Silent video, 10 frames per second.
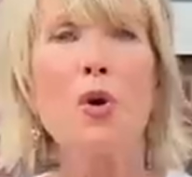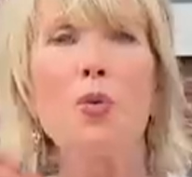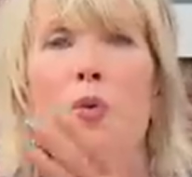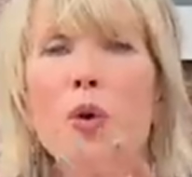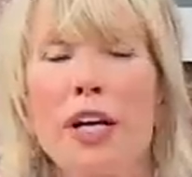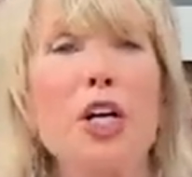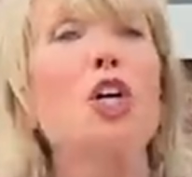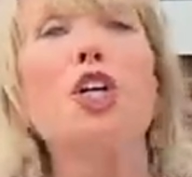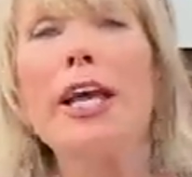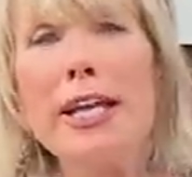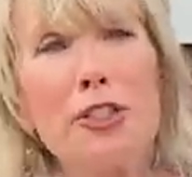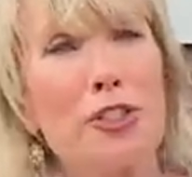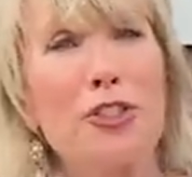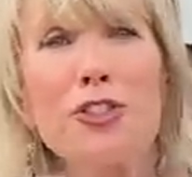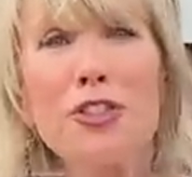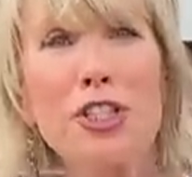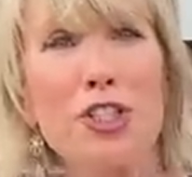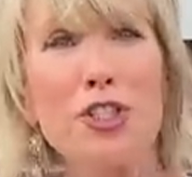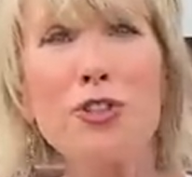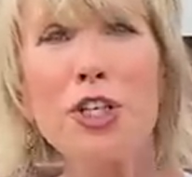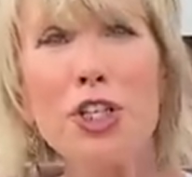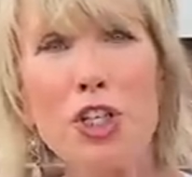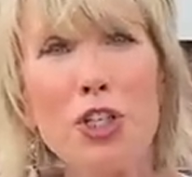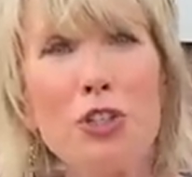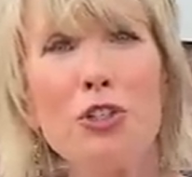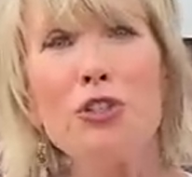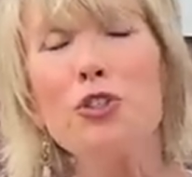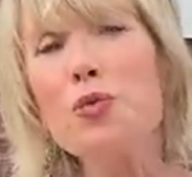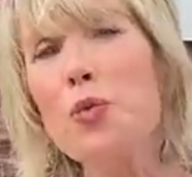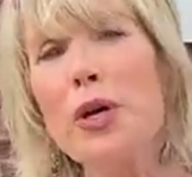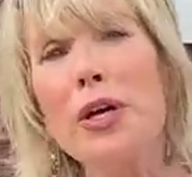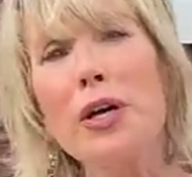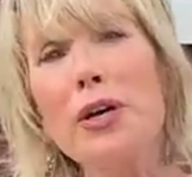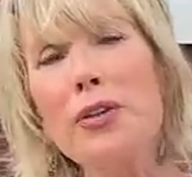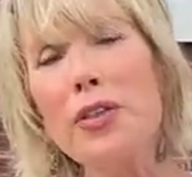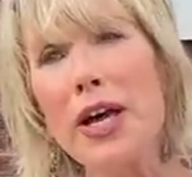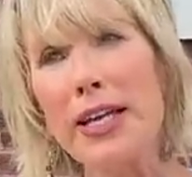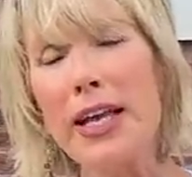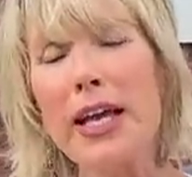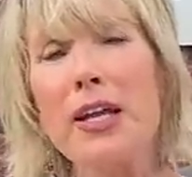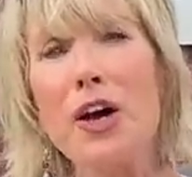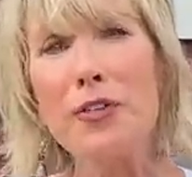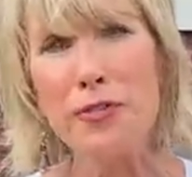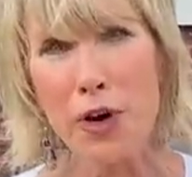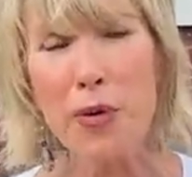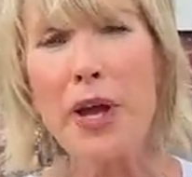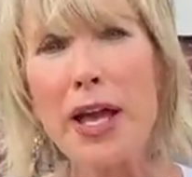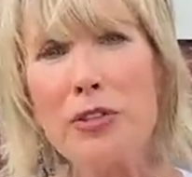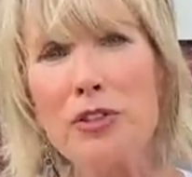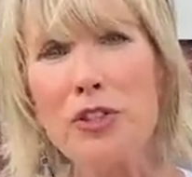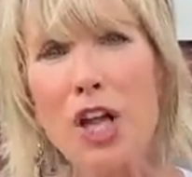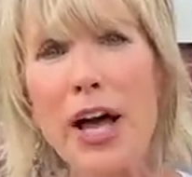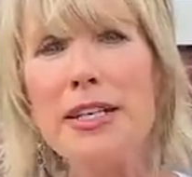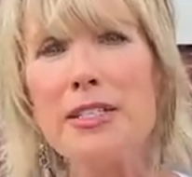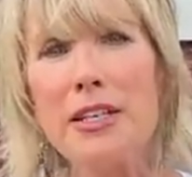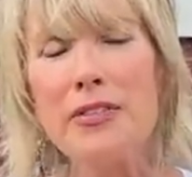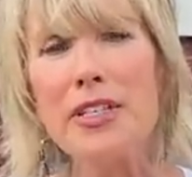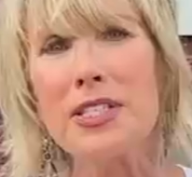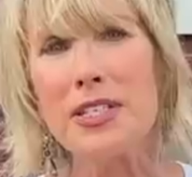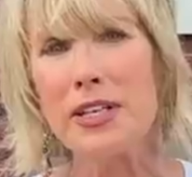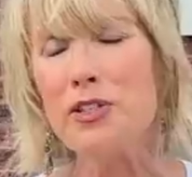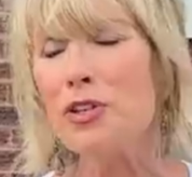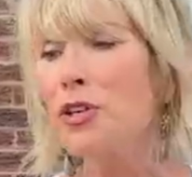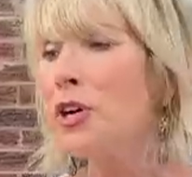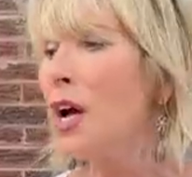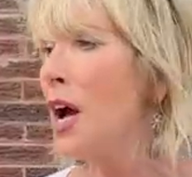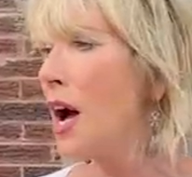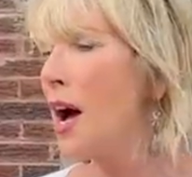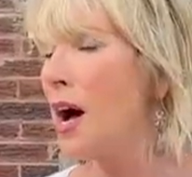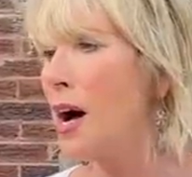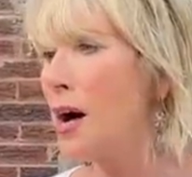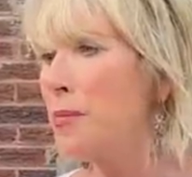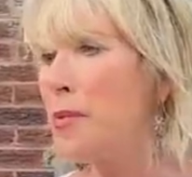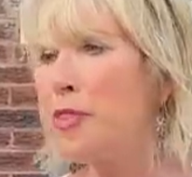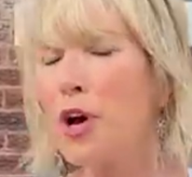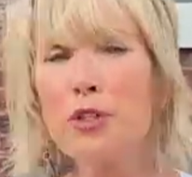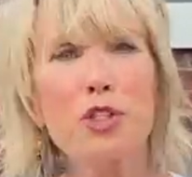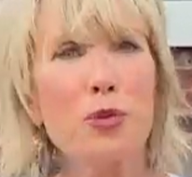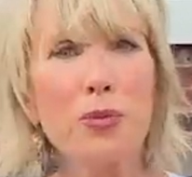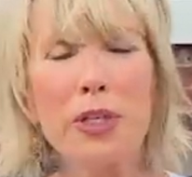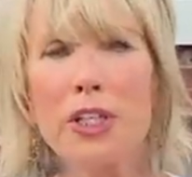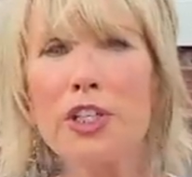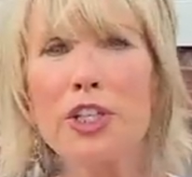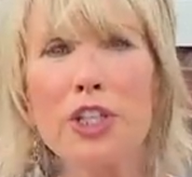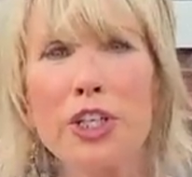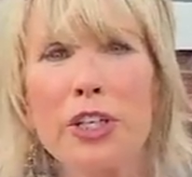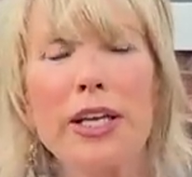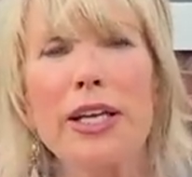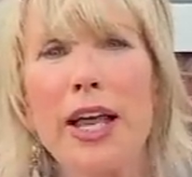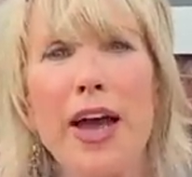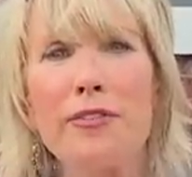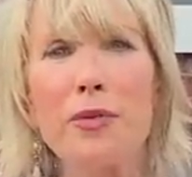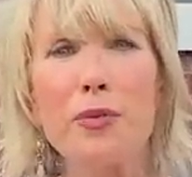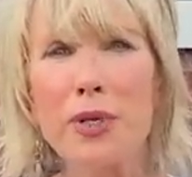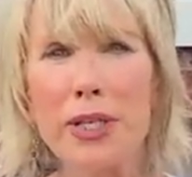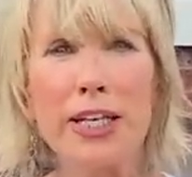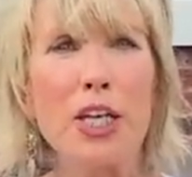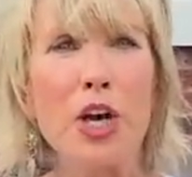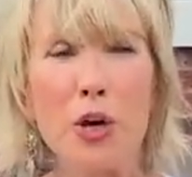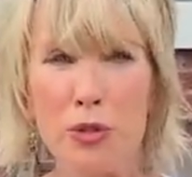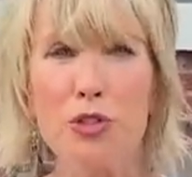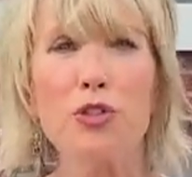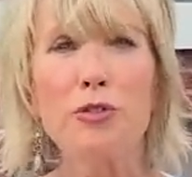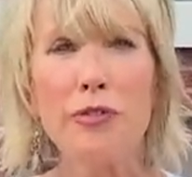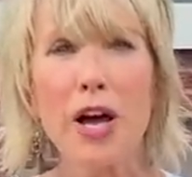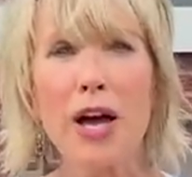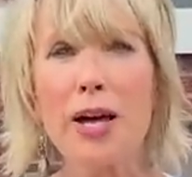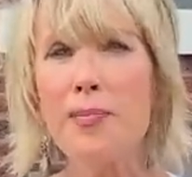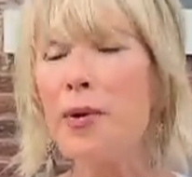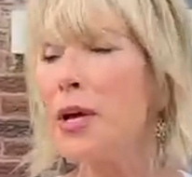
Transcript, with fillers: wicker lanterns that you can use with, again, a faux candle light in the center. Um, those are really good looking and have a really coastal vibe.